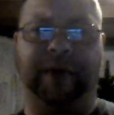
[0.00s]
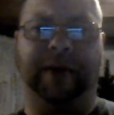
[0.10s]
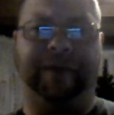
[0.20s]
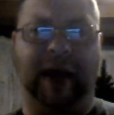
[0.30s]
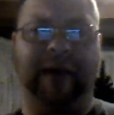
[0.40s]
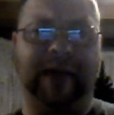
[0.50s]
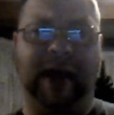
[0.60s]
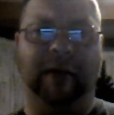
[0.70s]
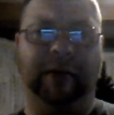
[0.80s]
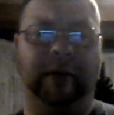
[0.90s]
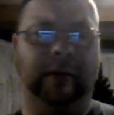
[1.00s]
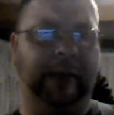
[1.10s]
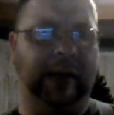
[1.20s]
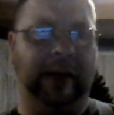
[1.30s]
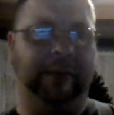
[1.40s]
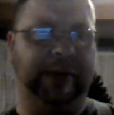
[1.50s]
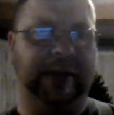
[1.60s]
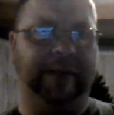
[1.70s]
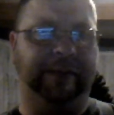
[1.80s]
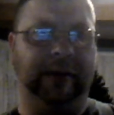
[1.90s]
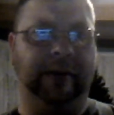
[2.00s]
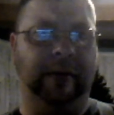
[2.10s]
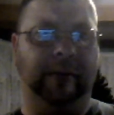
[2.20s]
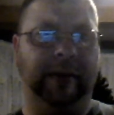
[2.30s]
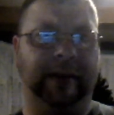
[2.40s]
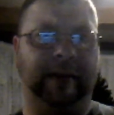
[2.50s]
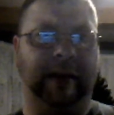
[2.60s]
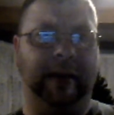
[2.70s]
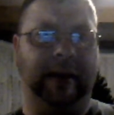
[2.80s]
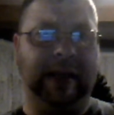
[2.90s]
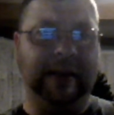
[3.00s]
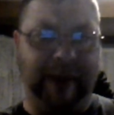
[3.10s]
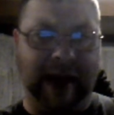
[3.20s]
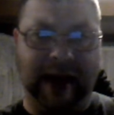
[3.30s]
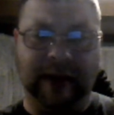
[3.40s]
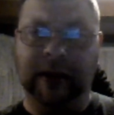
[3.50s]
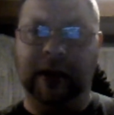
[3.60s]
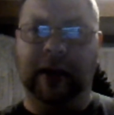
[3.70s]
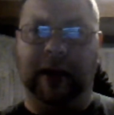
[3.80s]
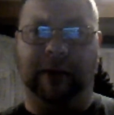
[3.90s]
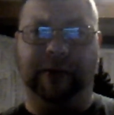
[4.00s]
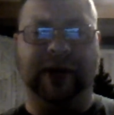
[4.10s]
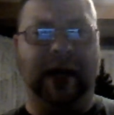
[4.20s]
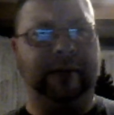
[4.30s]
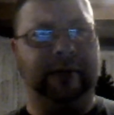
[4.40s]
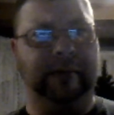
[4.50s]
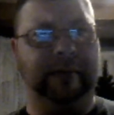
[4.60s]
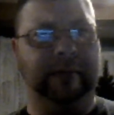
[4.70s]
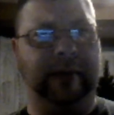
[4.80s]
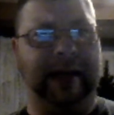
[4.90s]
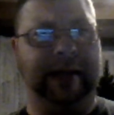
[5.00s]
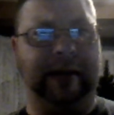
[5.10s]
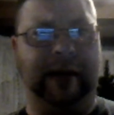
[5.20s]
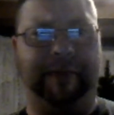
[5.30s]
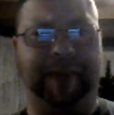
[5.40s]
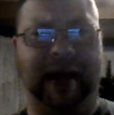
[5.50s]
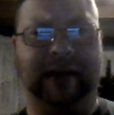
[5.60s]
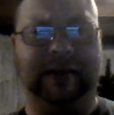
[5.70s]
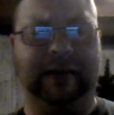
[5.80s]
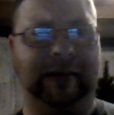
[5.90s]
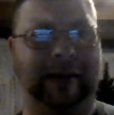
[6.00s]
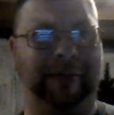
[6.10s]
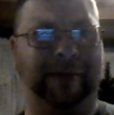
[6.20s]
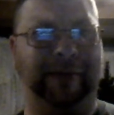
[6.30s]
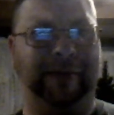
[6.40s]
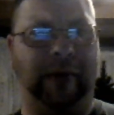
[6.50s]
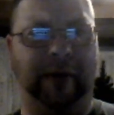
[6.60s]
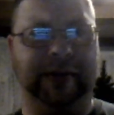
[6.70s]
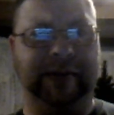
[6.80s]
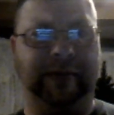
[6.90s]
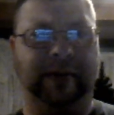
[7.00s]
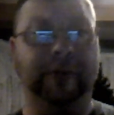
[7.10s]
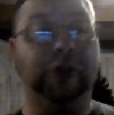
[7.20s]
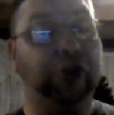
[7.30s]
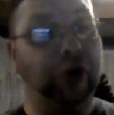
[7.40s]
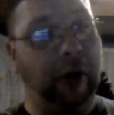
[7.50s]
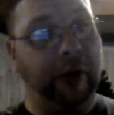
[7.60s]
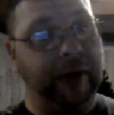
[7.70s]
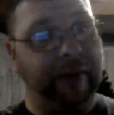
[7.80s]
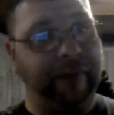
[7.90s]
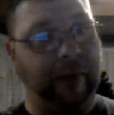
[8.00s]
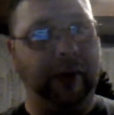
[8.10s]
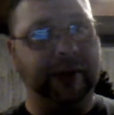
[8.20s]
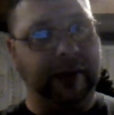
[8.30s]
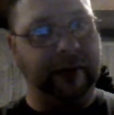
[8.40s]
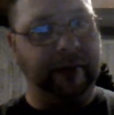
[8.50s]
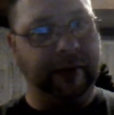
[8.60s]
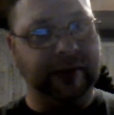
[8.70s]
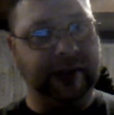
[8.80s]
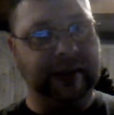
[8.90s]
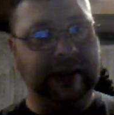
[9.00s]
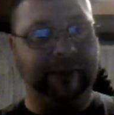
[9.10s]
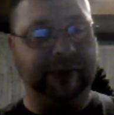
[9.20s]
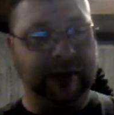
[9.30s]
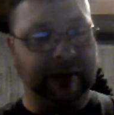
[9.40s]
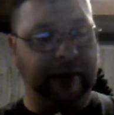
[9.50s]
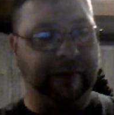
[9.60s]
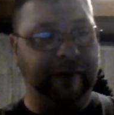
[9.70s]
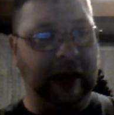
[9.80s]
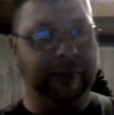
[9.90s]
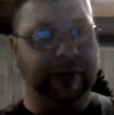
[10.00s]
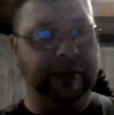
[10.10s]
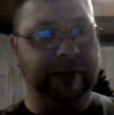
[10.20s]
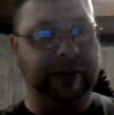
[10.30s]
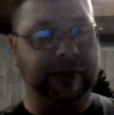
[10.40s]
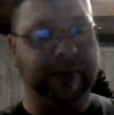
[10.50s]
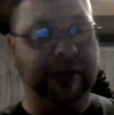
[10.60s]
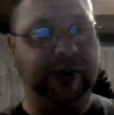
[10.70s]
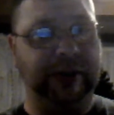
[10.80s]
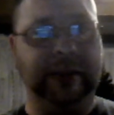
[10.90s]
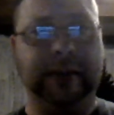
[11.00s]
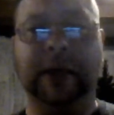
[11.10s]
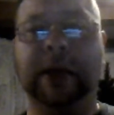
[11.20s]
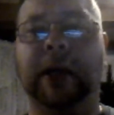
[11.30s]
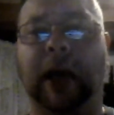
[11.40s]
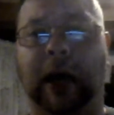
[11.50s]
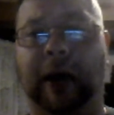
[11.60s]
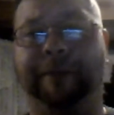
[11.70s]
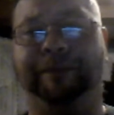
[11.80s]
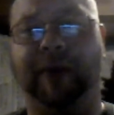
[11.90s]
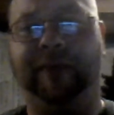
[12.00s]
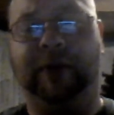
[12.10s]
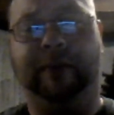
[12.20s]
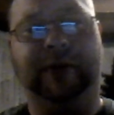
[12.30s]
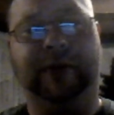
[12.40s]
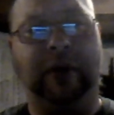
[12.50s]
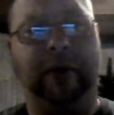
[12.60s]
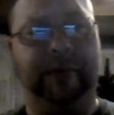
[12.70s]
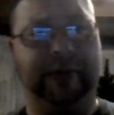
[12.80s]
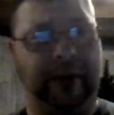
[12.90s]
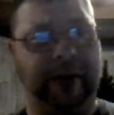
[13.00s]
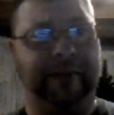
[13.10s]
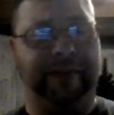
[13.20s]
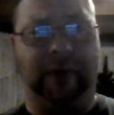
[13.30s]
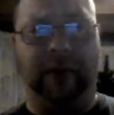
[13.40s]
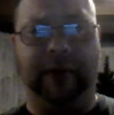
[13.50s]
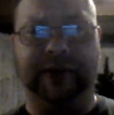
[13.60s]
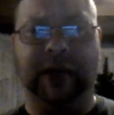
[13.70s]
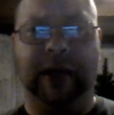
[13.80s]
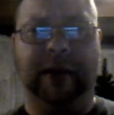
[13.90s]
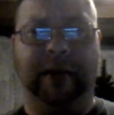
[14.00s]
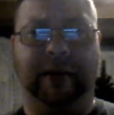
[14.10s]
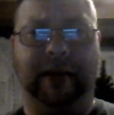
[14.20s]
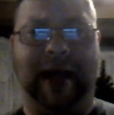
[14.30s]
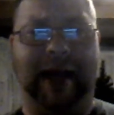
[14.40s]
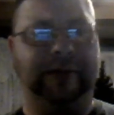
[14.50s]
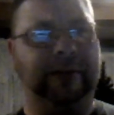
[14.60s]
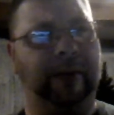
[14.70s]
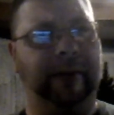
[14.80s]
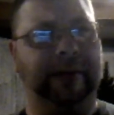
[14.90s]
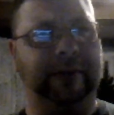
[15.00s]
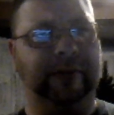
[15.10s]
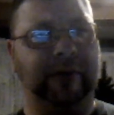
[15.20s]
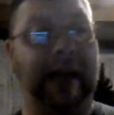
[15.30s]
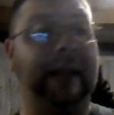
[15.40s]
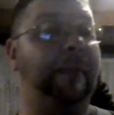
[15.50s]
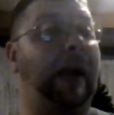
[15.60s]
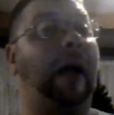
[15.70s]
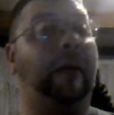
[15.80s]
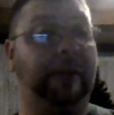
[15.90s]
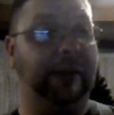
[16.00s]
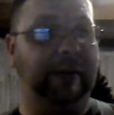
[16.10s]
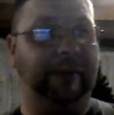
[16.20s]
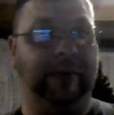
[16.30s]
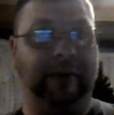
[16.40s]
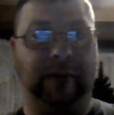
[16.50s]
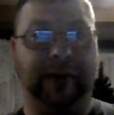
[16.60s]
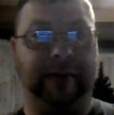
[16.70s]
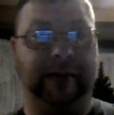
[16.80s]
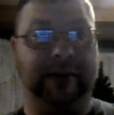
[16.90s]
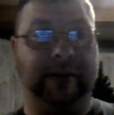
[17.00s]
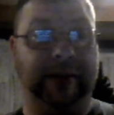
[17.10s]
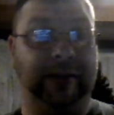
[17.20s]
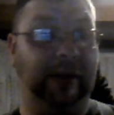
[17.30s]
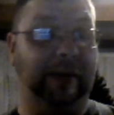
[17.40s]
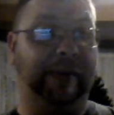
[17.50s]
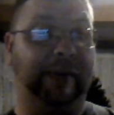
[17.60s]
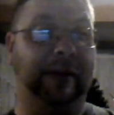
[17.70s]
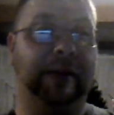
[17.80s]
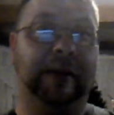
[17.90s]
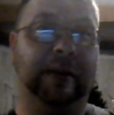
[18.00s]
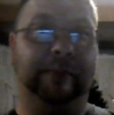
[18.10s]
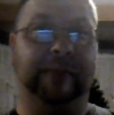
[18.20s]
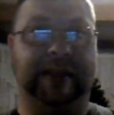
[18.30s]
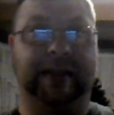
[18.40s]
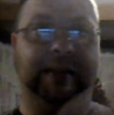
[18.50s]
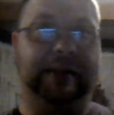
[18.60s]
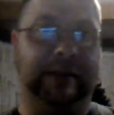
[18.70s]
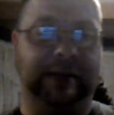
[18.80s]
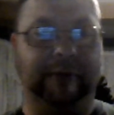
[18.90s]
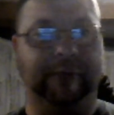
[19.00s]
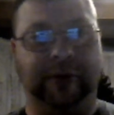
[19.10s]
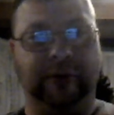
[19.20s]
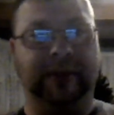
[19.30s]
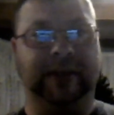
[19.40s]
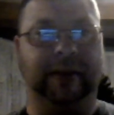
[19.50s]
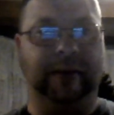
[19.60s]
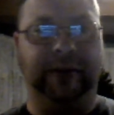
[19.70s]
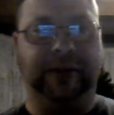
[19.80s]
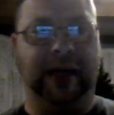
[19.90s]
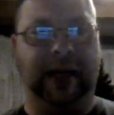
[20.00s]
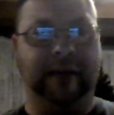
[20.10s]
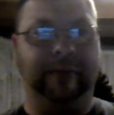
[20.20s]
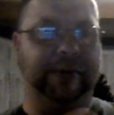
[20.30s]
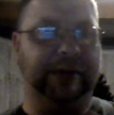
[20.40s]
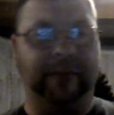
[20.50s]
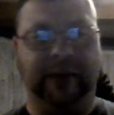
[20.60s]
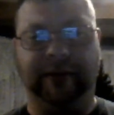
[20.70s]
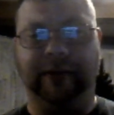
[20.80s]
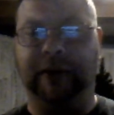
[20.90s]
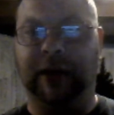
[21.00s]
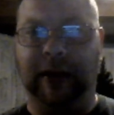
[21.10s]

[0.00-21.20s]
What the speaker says: a 5 gallon Herman, I would definitely go with heat pad. I would not do any kind of basking light with frogs for the majority of frogs. Now there is exceptions like Phylomedusa species, but for the majority of frogs, that's going to dry them out very quickly. So unless you have a misting system or you're misting all the time or some other